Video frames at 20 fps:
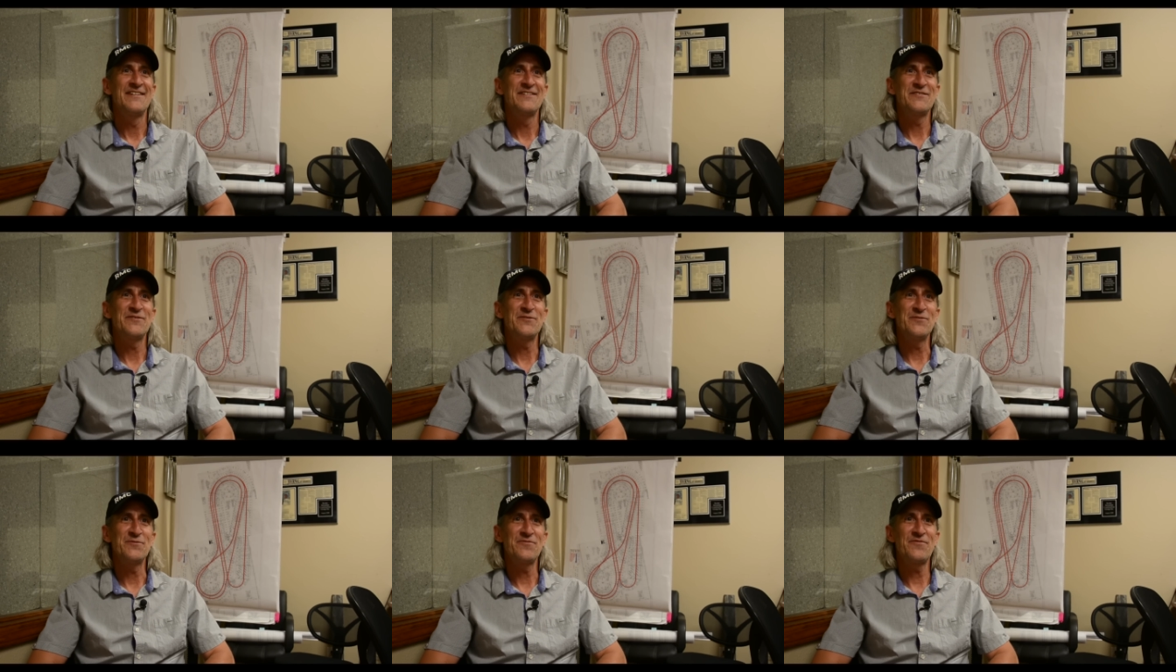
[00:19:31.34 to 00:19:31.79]

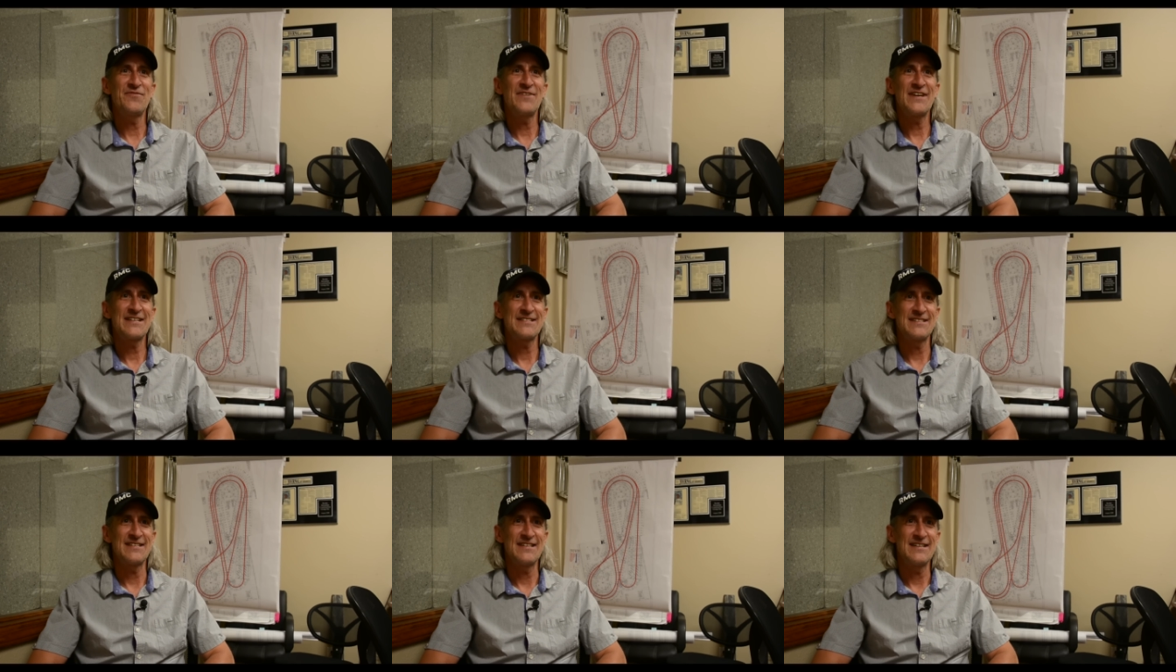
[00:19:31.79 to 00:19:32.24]
to
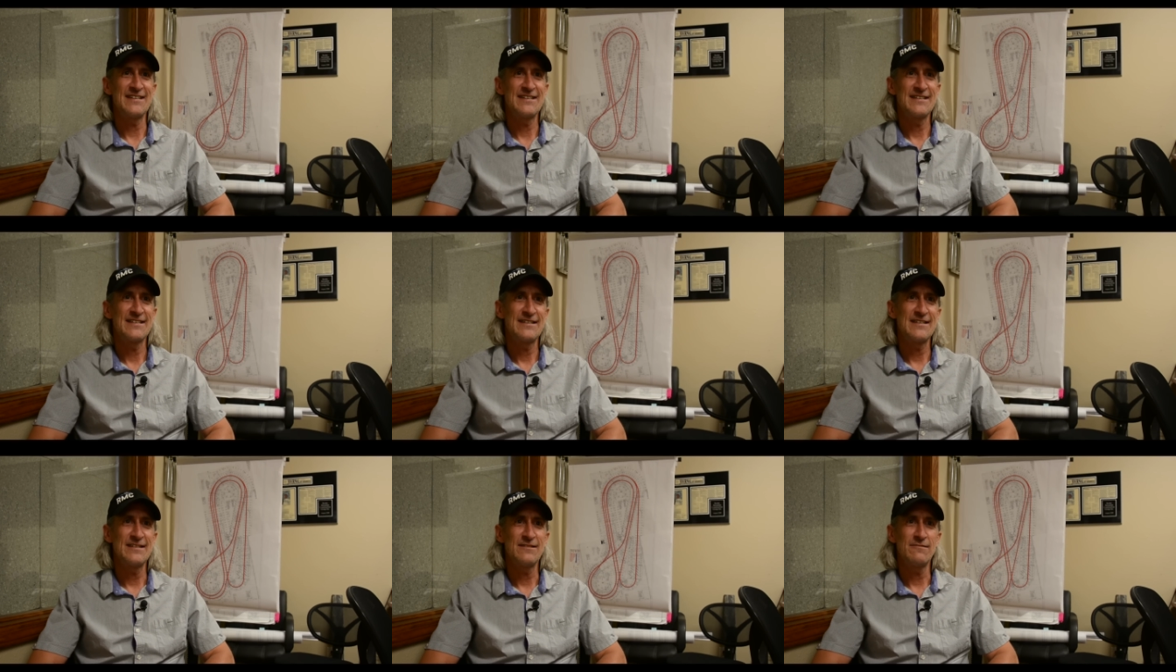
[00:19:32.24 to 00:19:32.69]
fix it
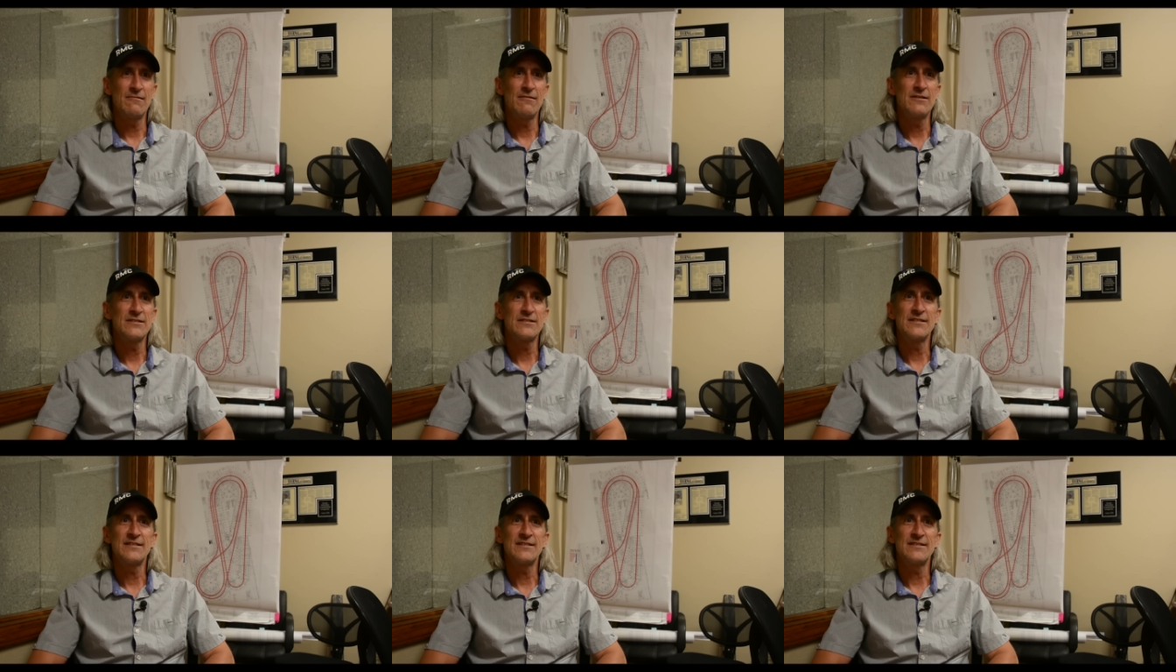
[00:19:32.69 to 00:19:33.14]
that
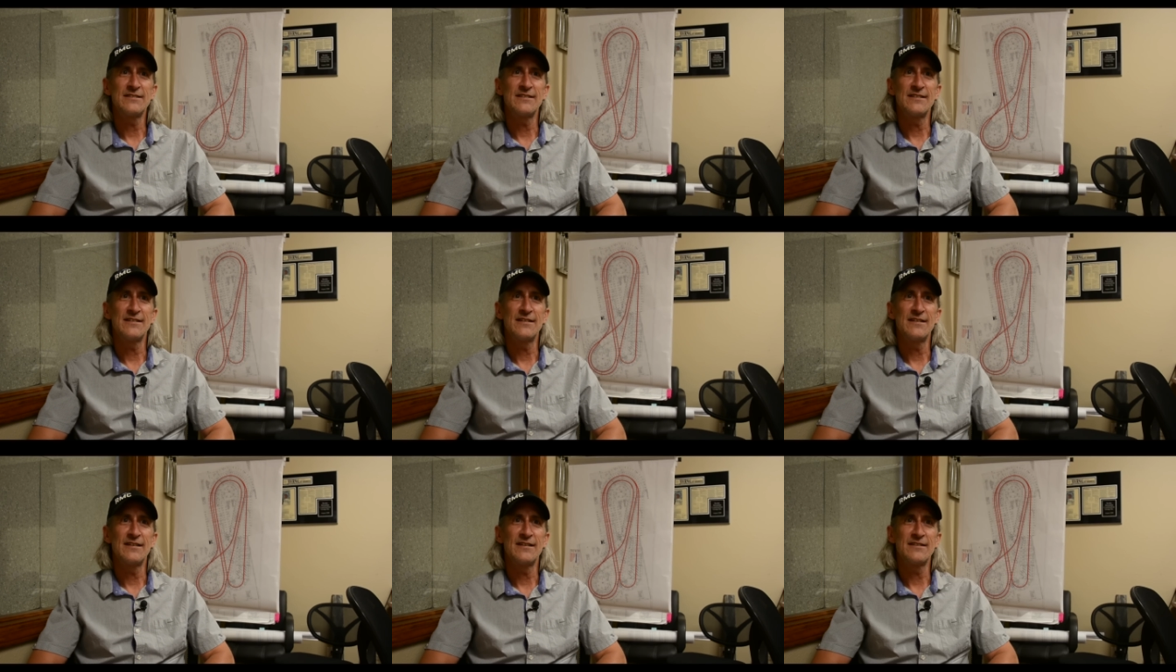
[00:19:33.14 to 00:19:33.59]
wasn't
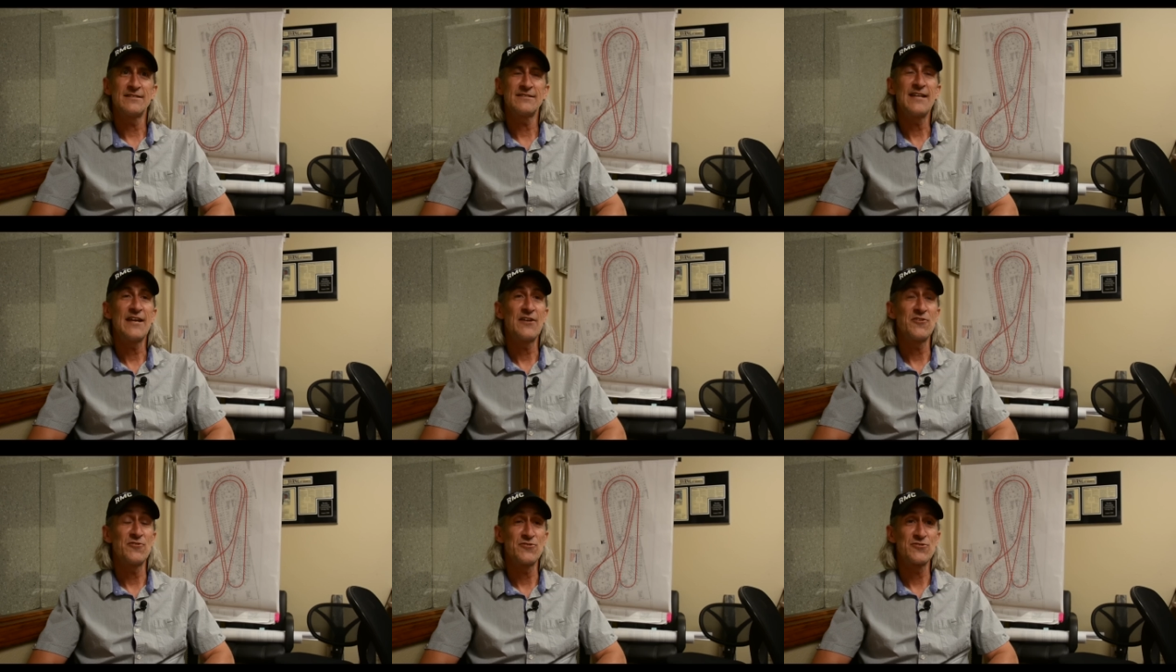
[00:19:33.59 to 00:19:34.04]
uh,
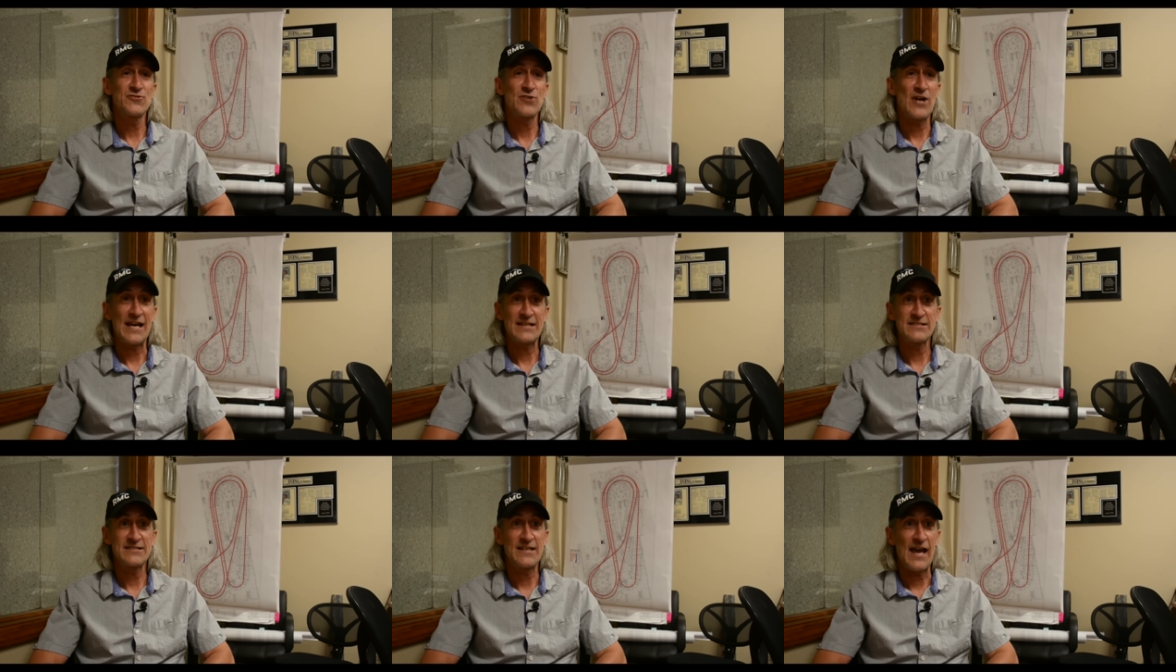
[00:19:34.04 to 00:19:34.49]
standard
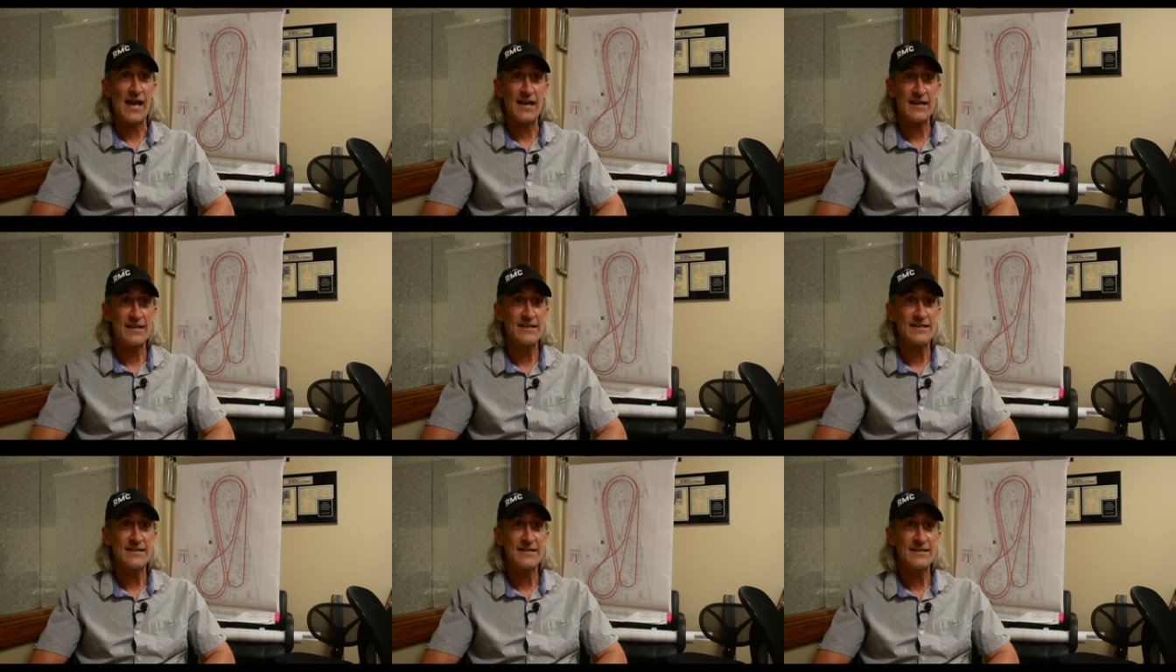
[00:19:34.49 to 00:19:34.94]
track
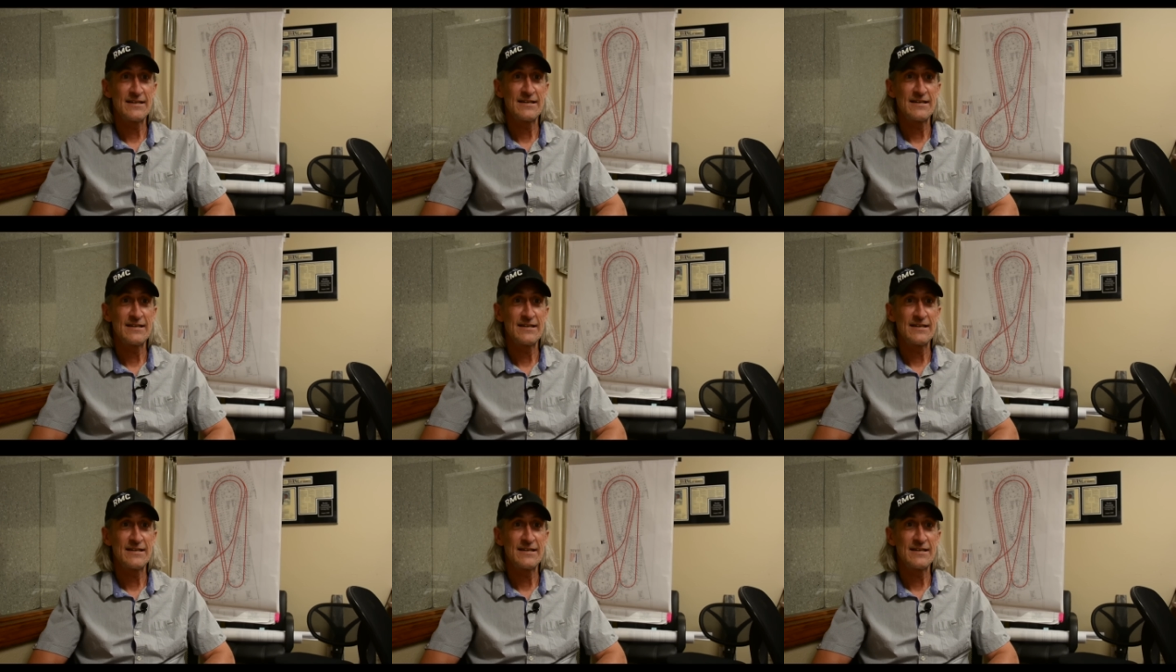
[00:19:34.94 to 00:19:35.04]
stack.